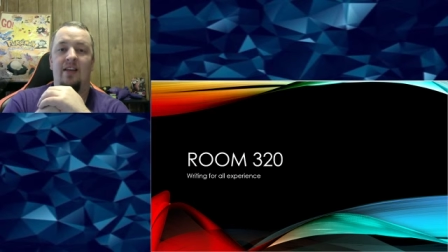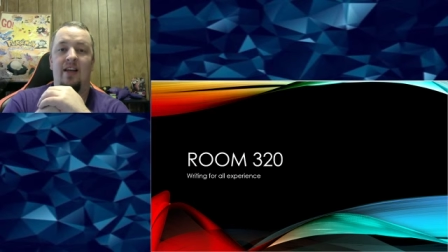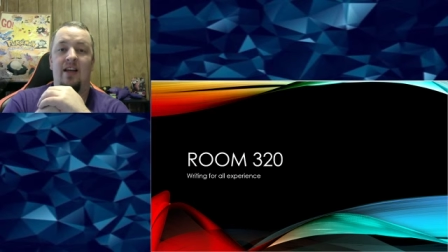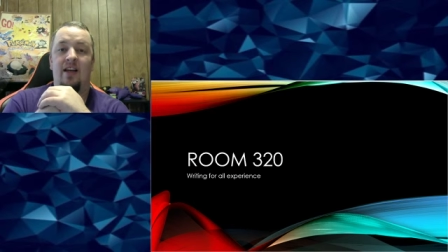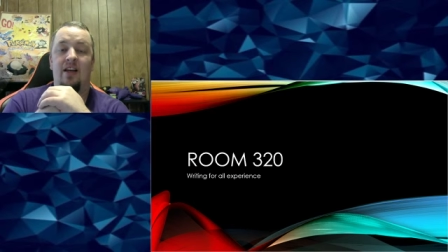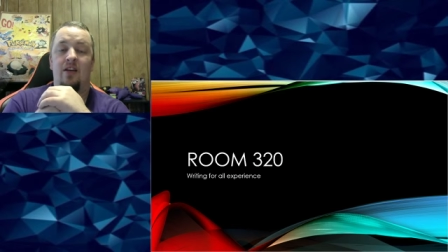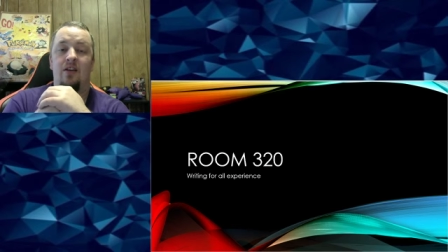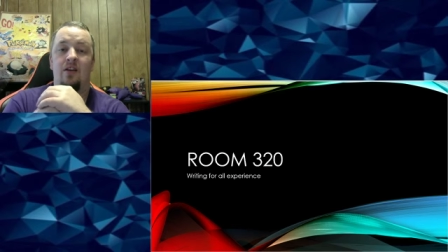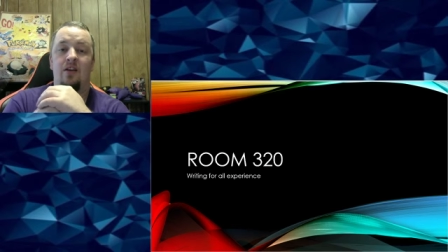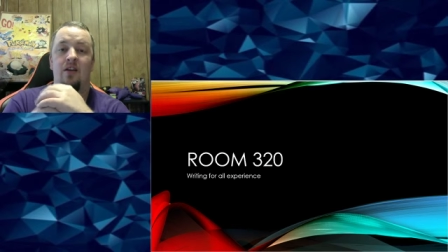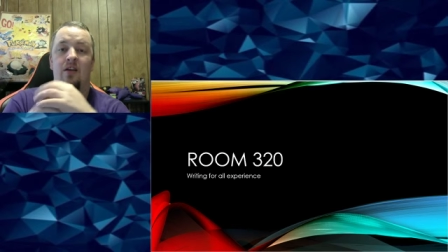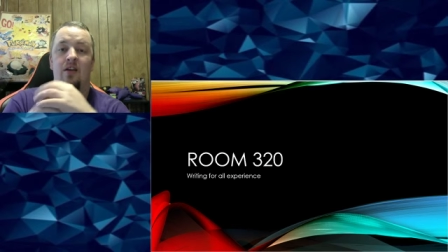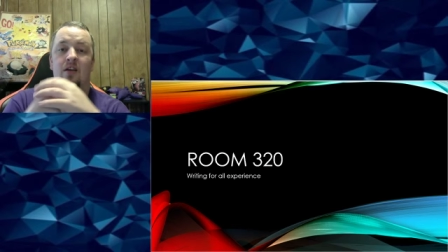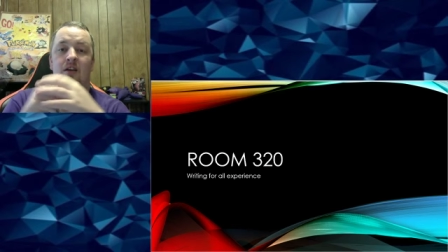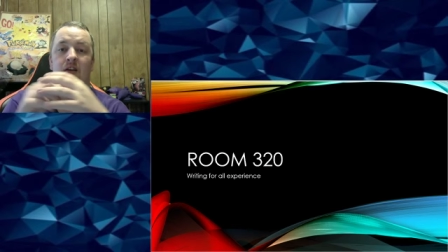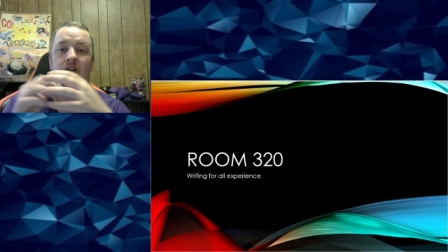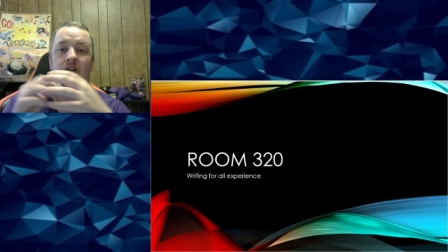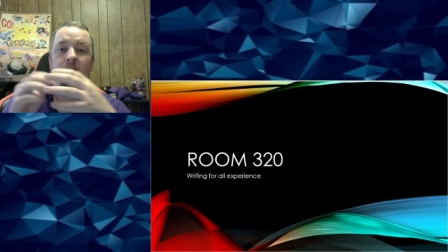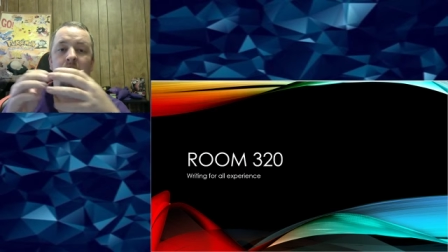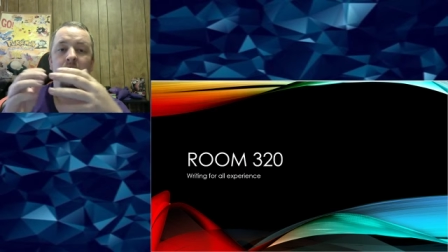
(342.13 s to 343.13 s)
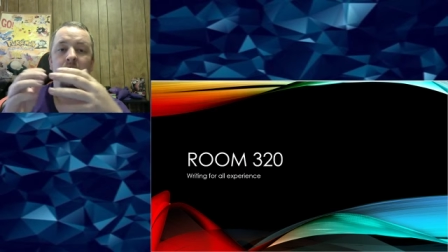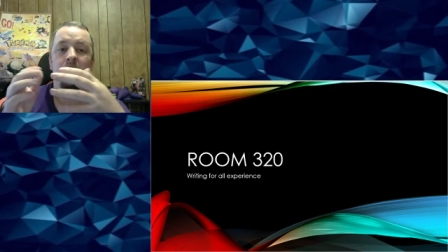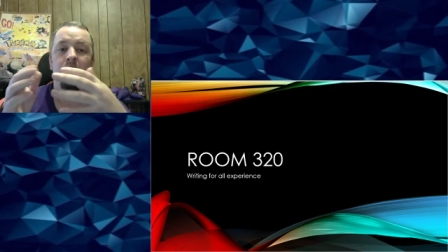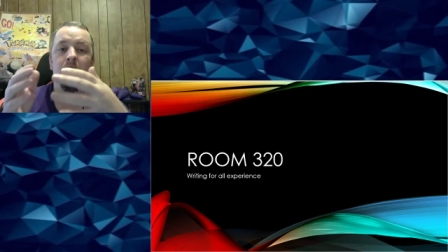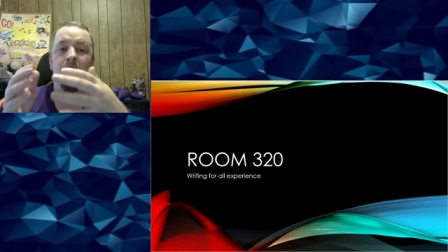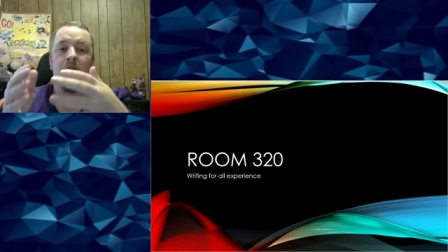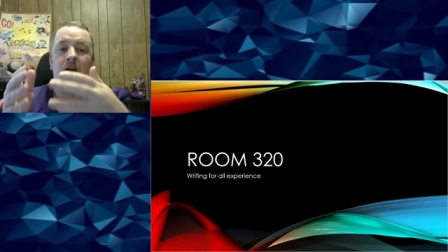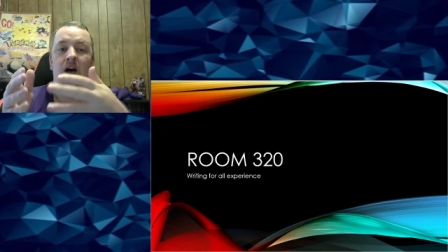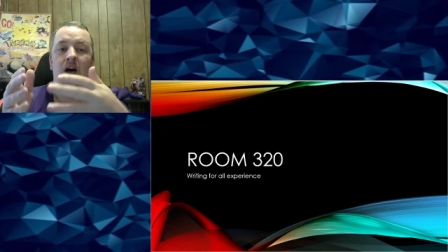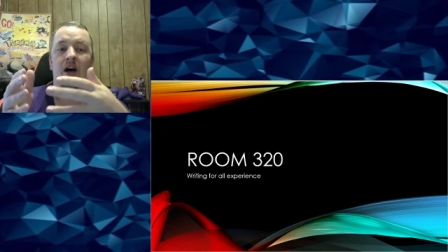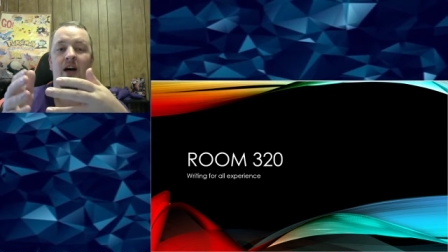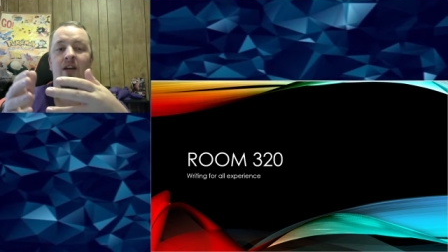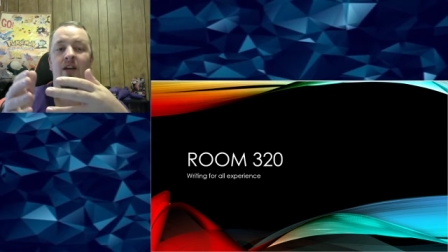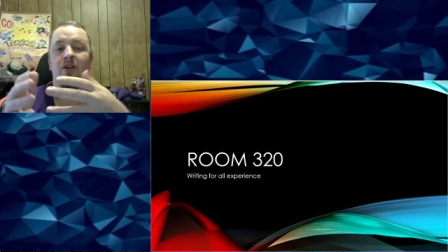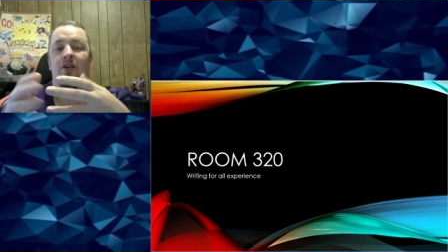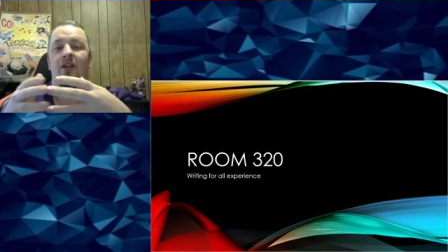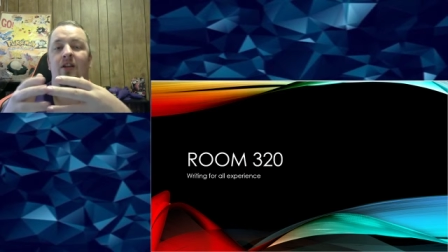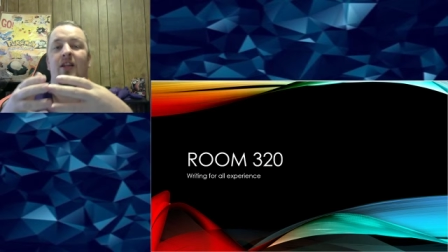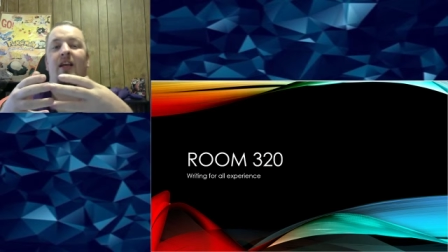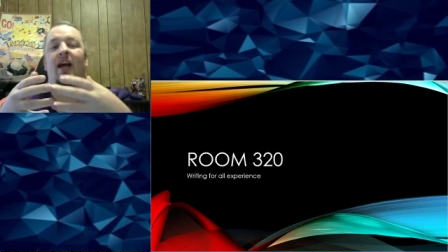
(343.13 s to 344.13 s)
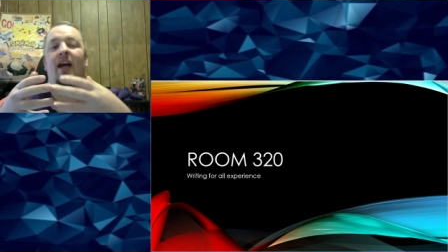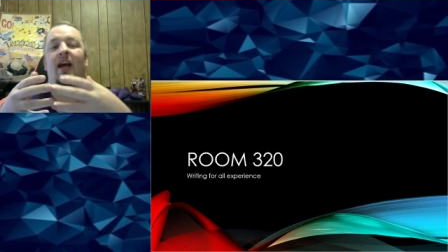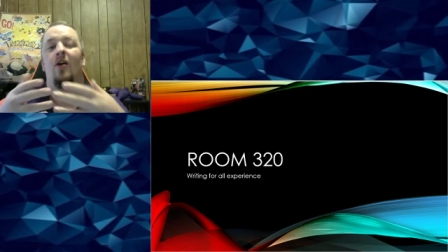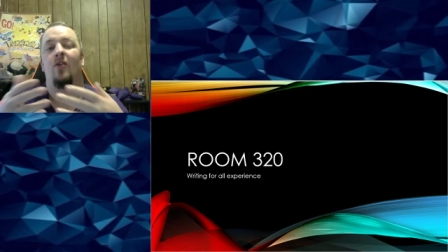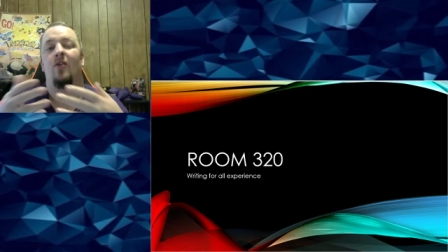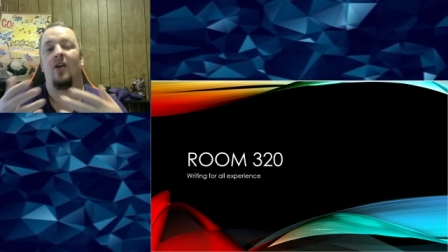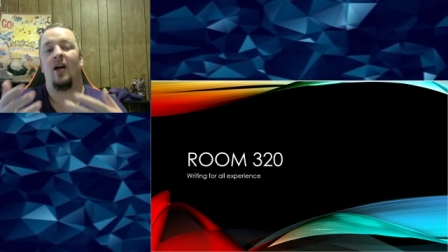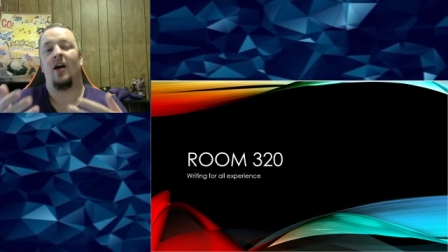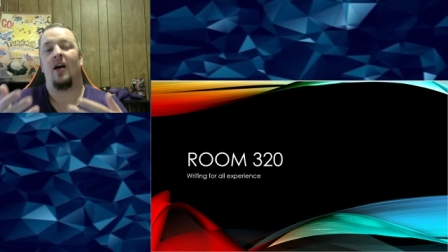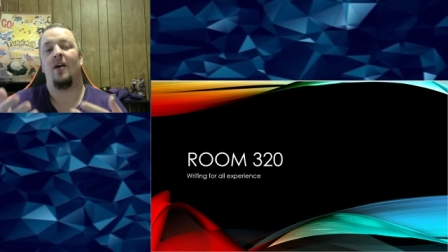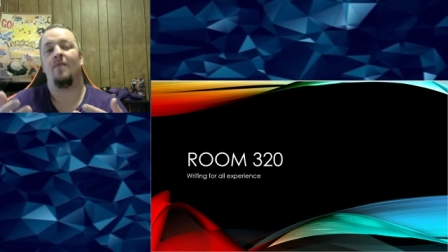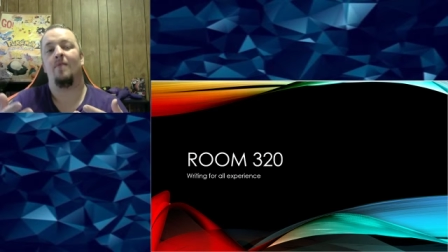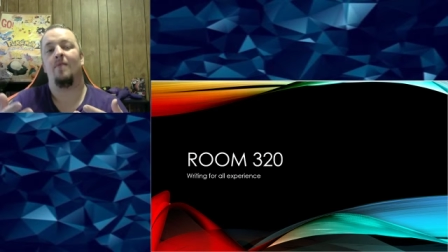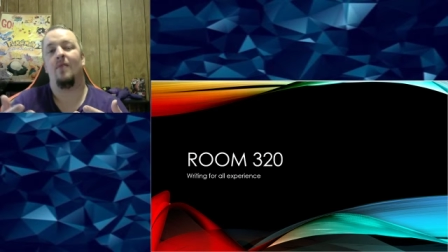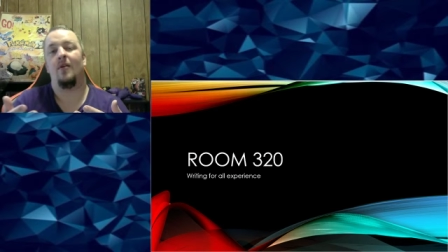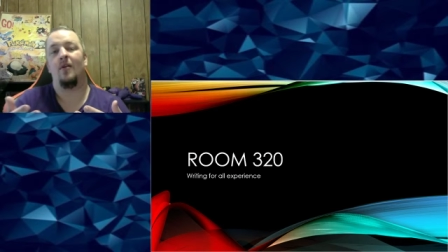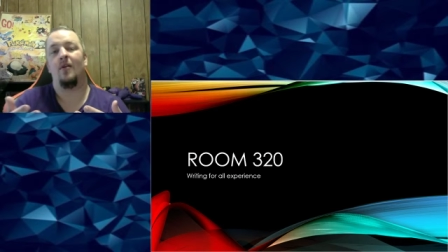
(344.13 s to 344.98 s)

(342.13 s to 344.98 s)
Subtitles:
in the plot or the outcome.